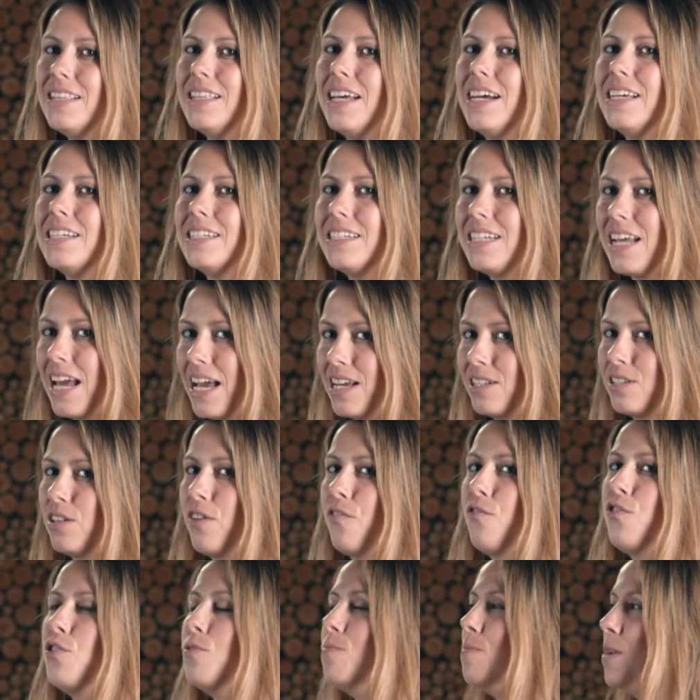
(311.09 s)
that takes a
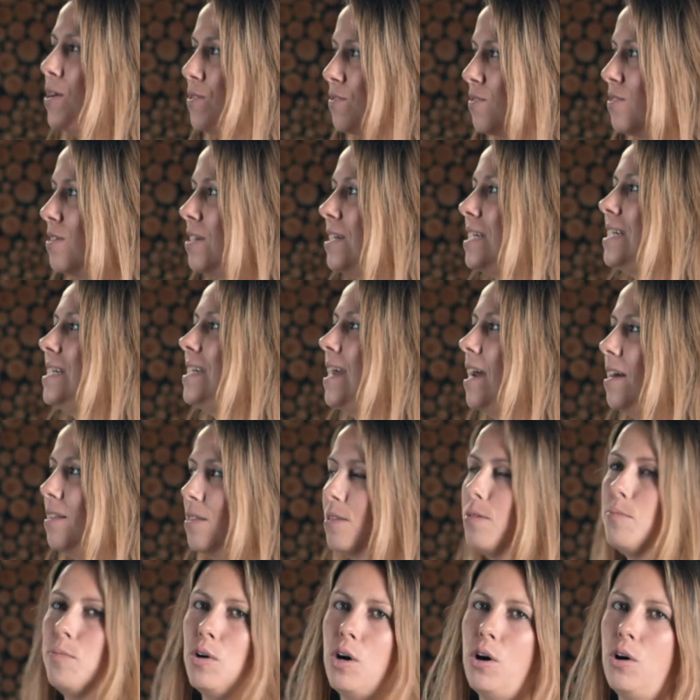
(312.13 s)
few months to get mm-hmm.
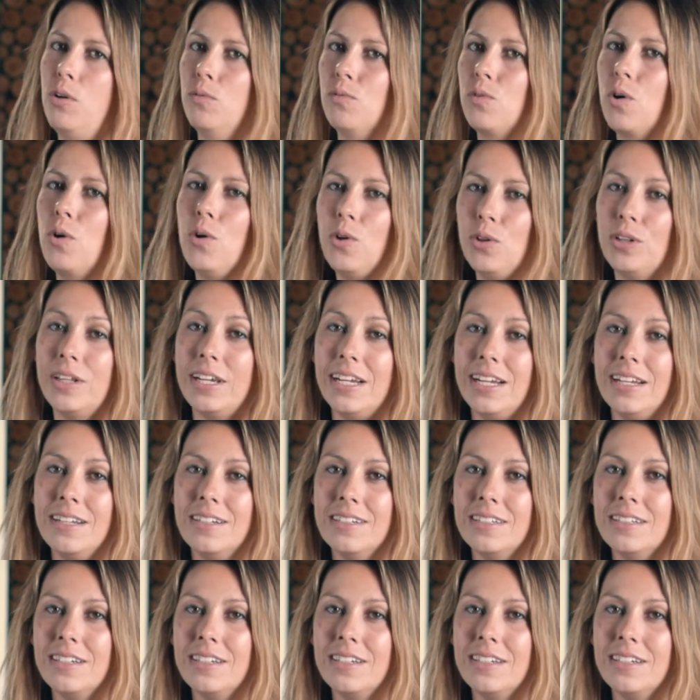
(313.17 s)
the ball rolling